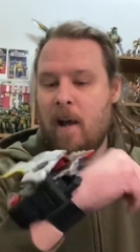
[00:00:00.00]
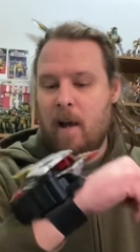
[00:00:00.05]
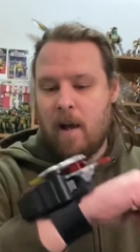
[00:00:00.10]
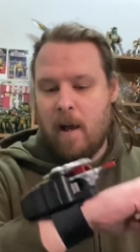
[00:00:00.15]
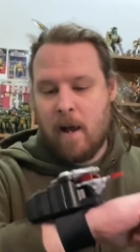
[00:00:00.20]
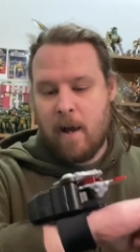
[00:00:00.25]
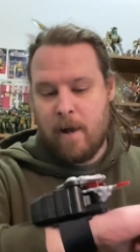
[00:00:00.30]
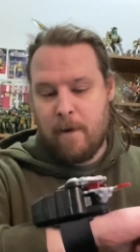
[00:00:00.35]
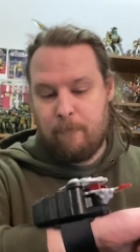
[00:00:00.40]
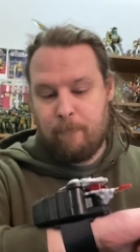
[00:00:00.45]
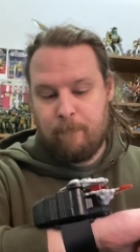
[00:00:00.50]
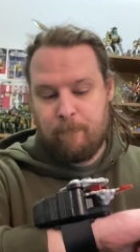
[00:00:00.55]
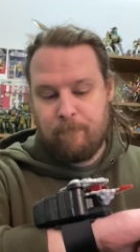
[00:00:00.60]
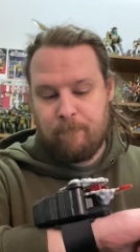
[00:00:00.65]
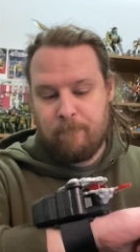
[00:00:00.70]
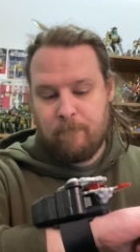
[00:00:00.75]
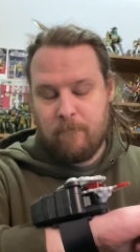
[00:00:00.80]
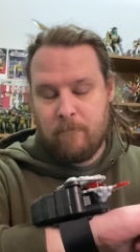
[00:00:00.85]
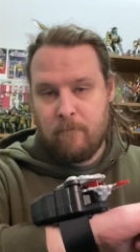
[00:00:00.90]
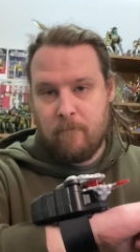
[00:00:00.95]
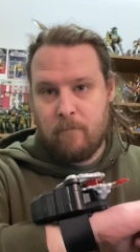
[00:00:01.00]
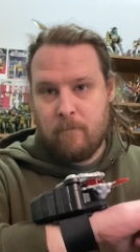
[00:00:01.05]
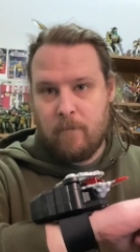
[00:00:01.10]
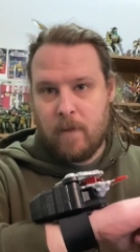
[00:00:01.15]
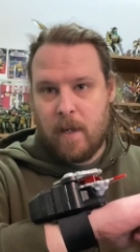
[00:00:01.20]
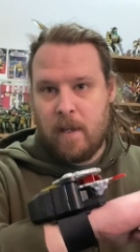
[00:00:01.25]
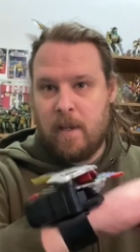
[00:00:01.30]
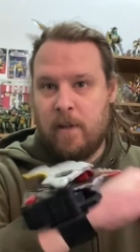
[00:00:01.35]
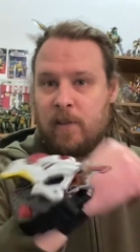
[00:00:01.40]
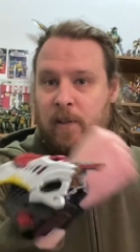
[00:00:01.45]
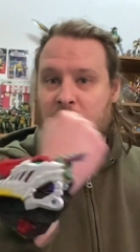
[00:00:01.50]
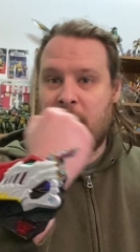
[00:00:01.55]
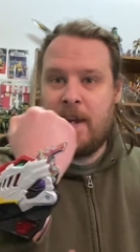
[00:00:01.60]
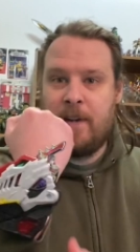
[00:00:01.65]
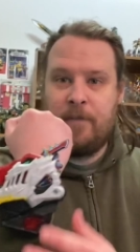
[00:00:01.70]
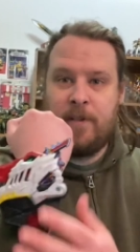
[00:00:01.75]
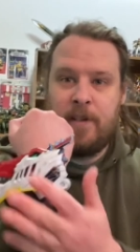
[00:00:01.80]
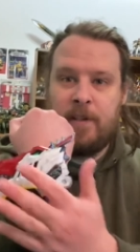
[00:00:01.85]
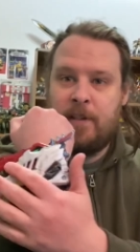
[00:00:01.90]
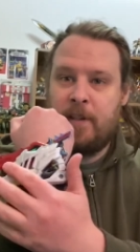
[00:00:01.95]
There's a lot of
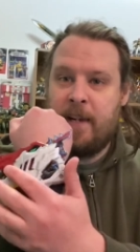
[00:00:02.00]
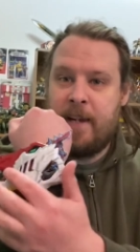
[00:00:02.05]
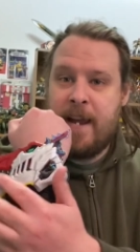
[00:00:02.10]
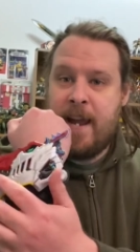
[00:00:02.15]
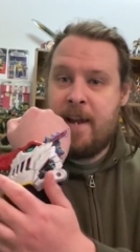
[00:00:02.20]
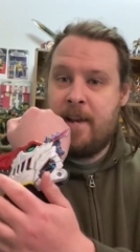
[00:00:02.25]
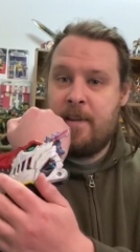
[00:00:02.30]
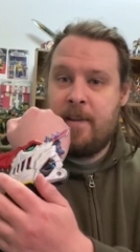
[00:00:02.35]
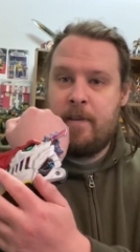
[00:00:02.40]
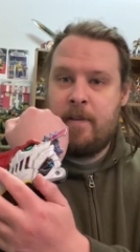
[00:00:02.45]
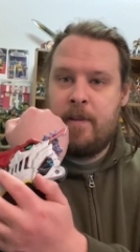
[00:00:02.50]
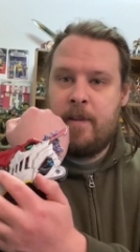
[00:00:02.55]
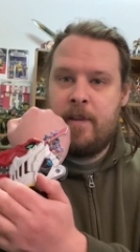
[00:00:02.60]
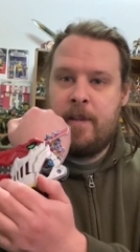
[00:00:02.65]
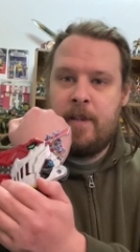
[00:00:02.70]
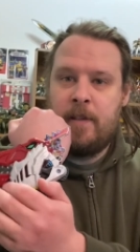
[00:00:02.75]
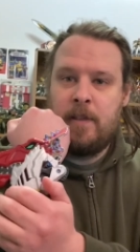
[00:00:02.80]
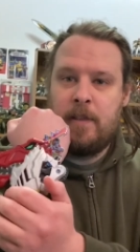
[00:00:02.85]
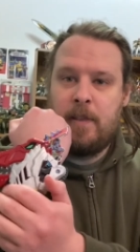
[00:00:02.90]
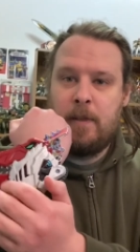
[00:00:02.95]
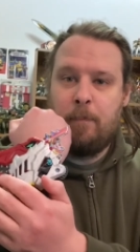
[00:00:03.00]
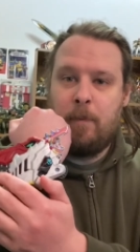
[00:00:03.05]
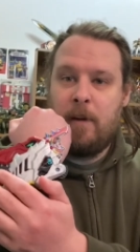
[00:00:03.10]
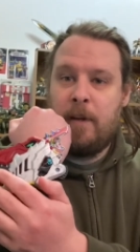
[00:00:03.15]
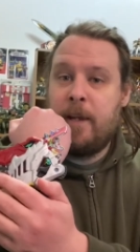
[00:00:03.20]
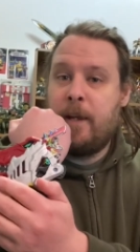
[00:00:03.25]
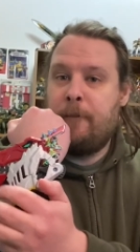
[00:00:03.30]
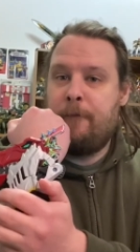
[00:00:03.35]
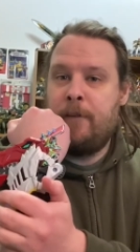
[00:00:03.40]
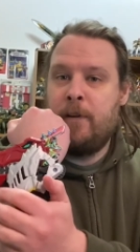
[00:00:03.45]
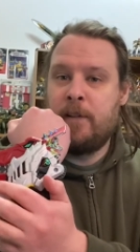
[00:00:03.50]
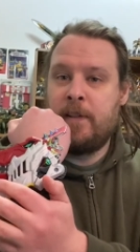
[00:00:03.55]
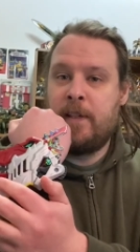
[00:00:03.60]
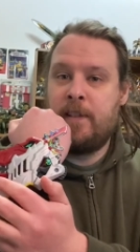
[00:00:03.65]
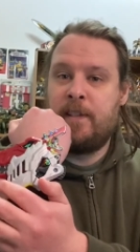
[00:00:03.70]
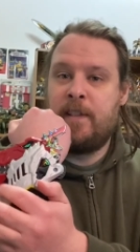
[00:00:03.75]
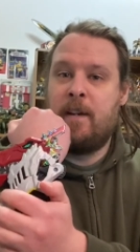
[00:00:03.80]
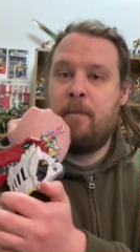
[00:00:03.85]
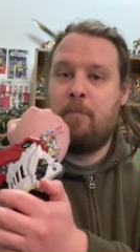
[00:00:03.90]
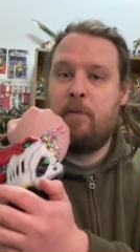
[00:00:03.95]
just, again, this part, like, it feels like it's
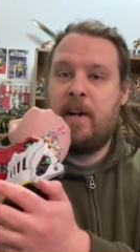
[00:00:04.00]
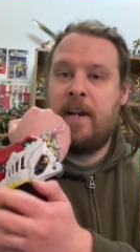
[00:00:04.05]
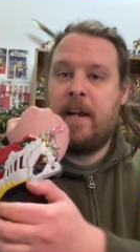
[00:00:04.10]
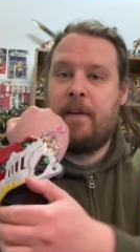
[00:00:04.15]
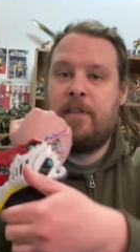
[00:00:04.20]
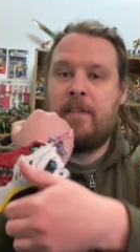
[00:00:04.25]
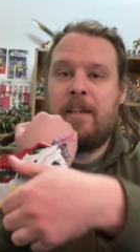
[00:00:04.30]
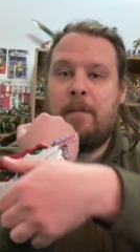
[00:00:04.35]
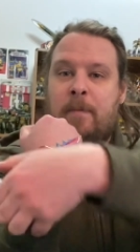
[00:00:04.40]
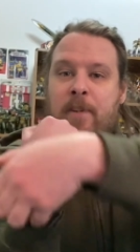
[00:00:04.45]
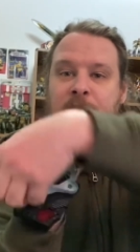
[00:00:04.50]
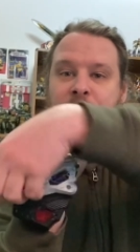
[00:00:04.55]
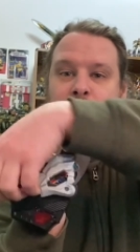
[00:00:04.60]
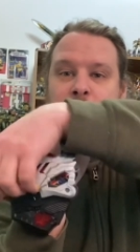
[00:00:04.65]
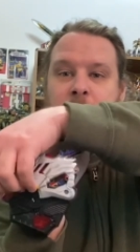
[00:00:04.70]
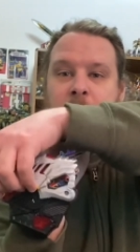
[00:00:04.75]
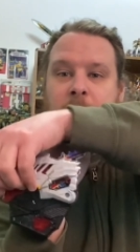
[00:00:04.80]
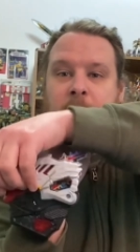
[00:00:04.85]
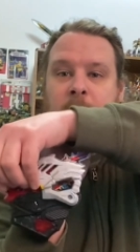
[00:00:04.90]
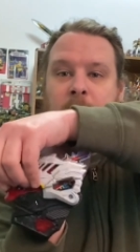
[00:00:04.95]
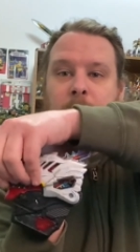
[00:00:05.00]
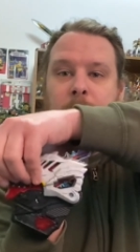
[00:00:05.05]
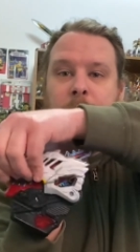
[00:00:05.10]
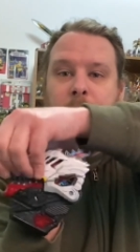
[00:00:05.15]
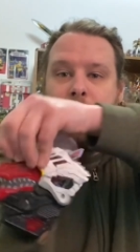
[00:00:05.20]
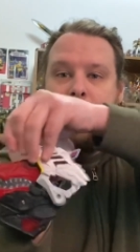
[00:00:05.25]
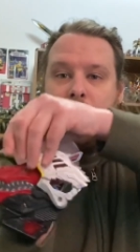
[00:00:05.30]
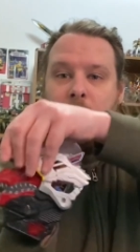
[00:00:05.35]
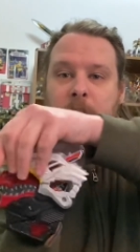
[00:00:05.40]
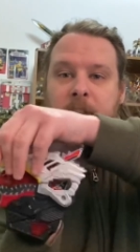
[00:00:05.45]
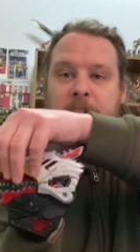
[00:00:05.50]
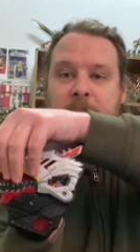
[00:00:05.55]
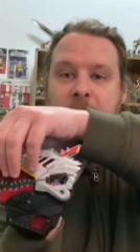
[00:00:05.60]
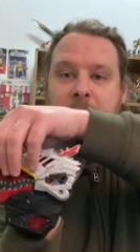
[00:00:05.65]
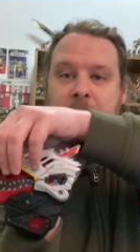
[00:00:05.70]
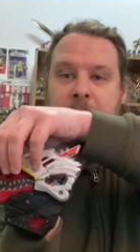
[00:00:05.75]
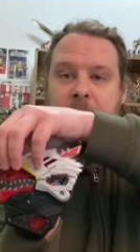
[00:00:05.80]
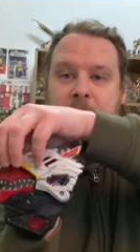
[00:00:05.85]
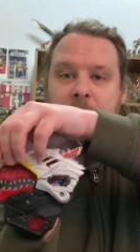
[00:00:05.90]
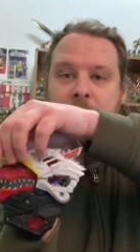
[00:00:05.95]
gonna break every time you do it. It is very
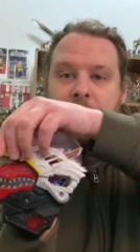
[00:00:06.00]
tight.